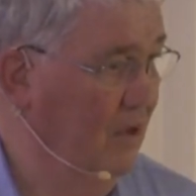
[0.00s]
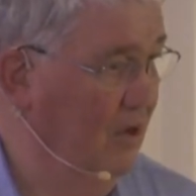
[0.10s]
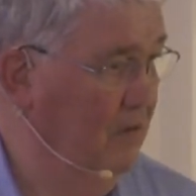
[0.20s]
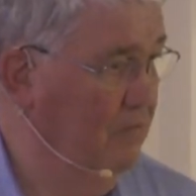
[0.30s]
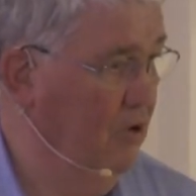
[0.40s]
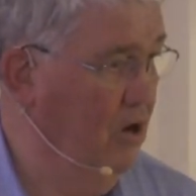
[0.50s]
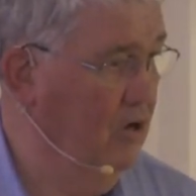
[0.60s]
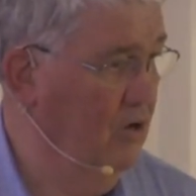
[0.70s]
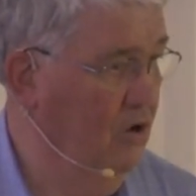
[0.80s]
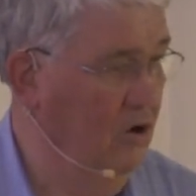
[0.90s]
I
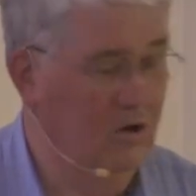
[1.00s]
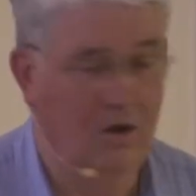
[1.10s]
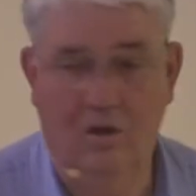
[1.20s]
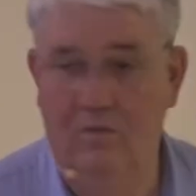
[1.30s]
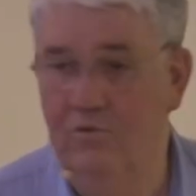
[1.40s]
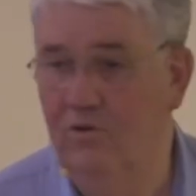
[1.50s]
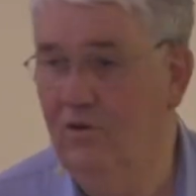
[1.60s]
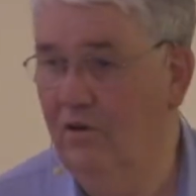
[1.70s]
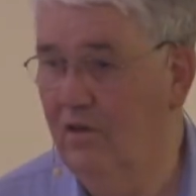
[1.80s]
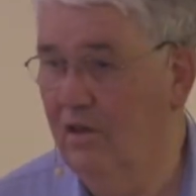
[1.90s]
brought along a
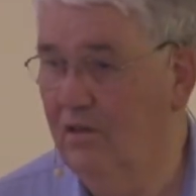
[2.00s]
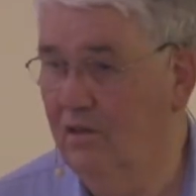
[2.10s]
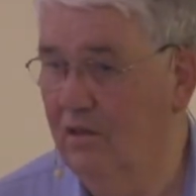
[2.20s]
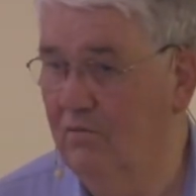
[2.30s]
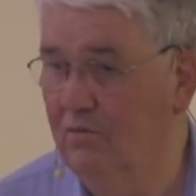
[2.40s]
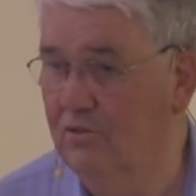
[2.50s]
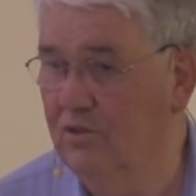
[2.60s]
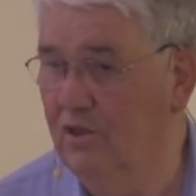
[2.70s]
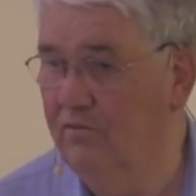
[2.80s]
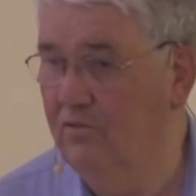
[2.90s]
communion kit that
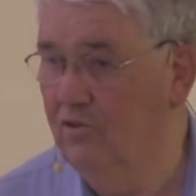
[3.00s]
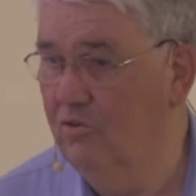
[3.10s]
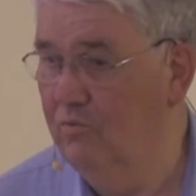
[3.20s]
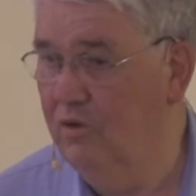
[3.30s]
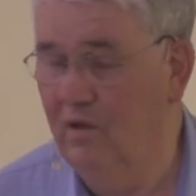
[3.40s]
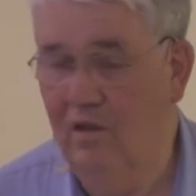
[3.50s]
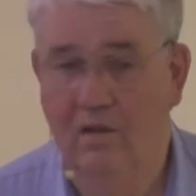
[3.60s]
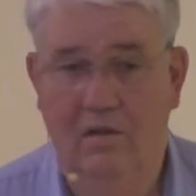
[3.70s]
was given to me